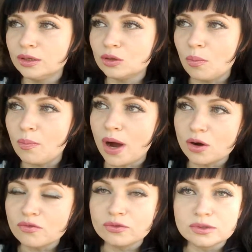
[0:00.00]
you know
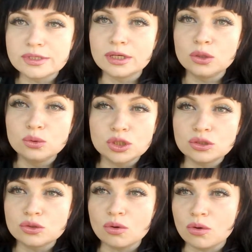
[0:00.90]
powerful
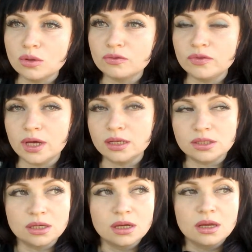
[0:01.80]
solution to all of that
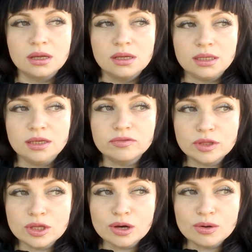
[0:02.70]

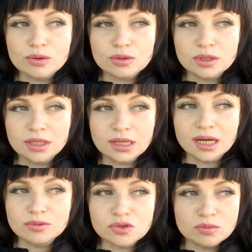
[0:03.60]
even though it
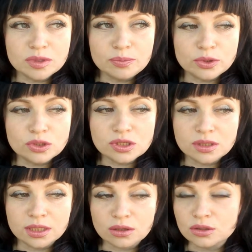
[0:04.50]
comes from the person
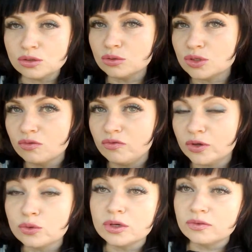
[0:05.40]
that is also
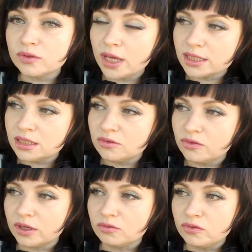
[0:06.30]
very reflective
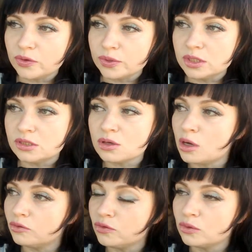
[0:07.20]
and very
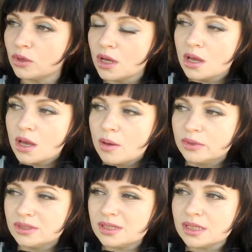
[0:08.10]
thoughtful
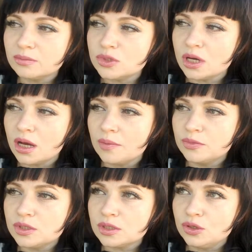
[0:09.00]
but
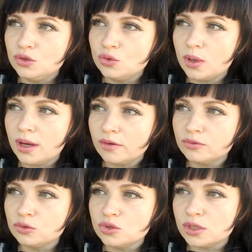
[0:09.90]
sometimes you have
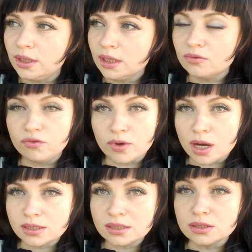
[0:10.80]
to take
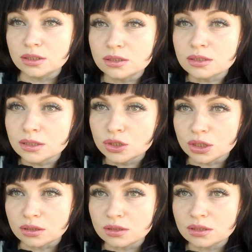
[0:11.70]
fast
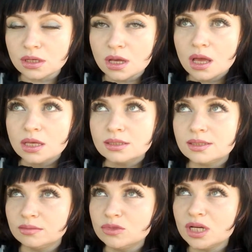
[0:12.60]
decisions
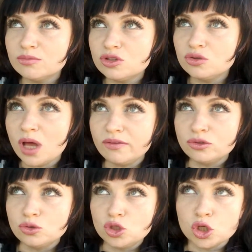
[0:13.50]
sometimes you have
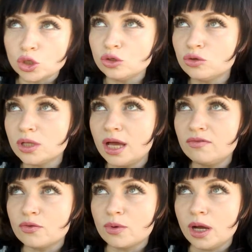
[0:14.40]
to turn your
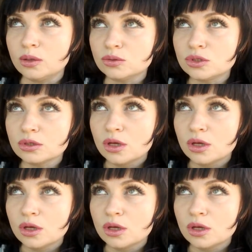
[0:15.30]
life around